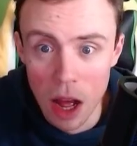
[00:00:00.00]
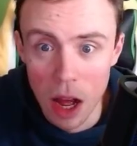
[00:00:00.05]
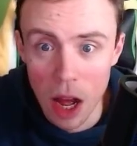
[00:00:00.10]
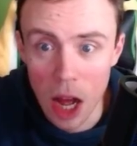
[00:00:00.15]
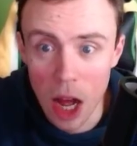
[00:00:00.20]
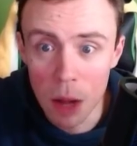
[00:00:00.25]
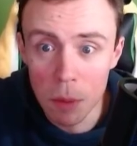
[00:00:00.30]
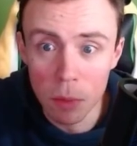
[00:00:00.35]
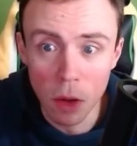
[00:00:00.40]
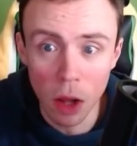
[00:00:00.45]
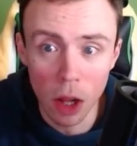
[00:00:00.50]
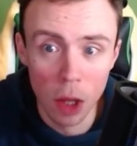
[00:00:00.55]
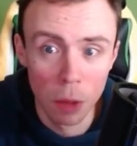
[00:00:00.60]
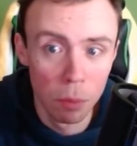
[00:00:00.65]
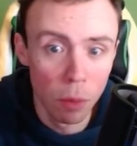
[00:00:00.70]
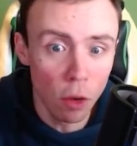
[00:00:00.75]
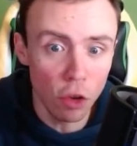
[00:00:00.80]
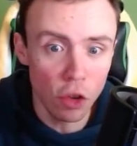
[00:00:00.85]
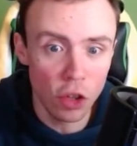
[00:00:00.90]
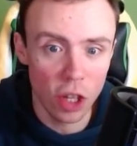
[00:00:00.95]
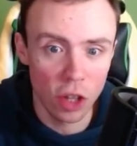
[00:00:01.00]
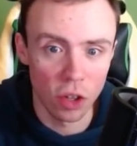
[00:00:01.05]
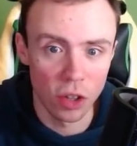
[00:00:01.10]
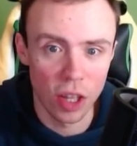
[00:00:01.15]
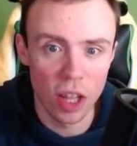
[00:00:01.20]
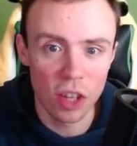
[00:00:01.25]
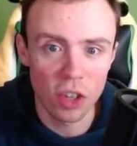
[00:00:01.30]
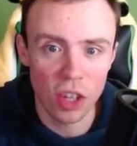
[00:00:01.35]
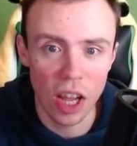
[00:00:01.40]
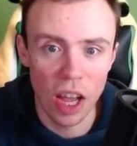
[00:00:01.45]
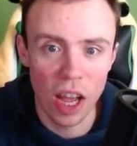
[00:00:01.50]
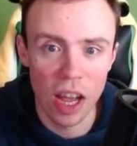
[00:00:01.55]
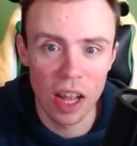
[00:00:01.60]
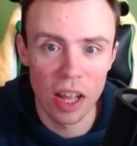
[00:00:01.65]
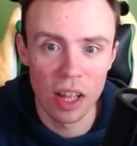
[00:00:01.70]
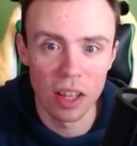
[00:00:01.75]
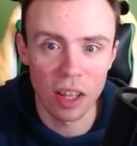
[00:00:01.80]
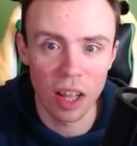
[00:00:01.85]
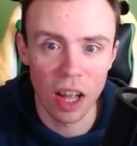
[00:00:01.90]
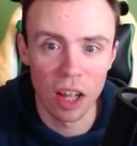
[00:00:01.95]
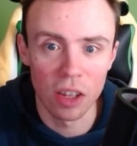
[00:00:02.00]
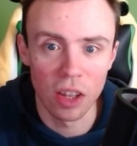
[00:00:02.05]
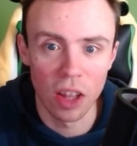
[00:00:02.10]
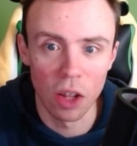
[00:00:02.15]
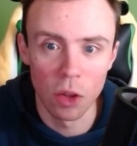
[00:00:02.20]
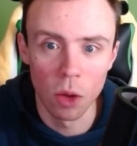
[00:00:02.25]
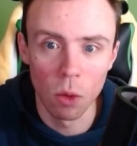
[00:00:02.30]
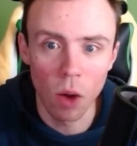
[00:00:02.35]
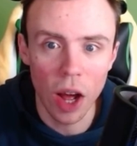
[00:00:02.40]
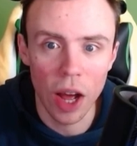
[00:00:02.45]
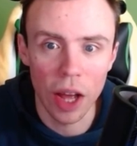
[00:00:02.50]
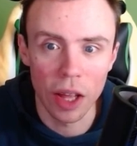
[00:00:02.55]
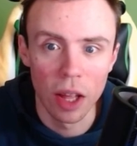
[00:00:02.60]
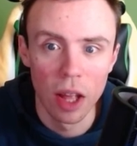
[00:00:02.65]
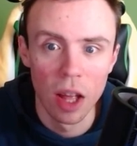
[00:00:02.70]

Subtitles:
I'm calling bullshit on this, and I'll tell you why.